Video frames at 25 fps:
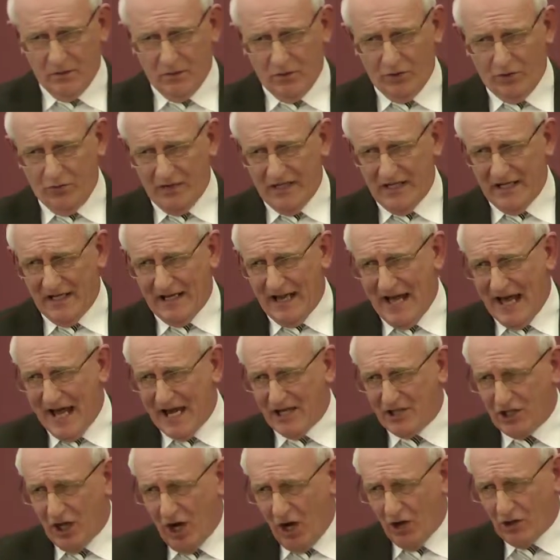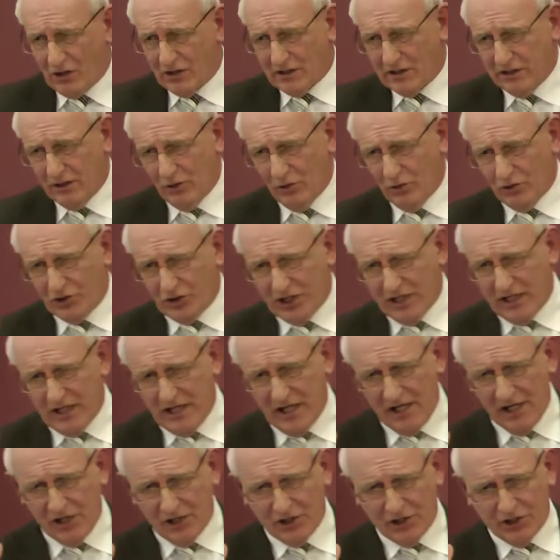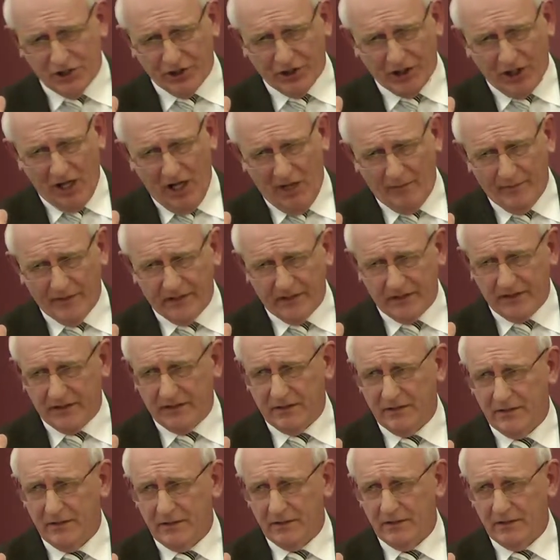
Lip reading: would realize how close he is to coming,